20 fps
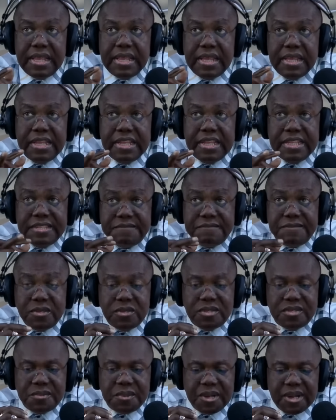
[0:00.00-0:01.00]
His
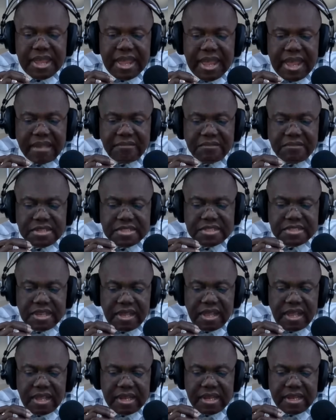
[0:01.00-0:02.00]
views were canvassed
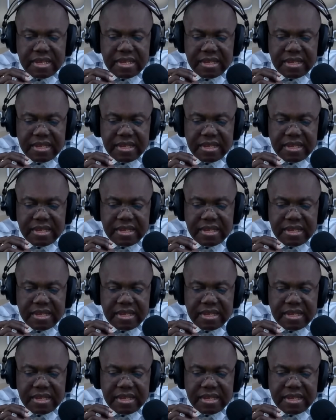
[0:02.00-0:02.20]
on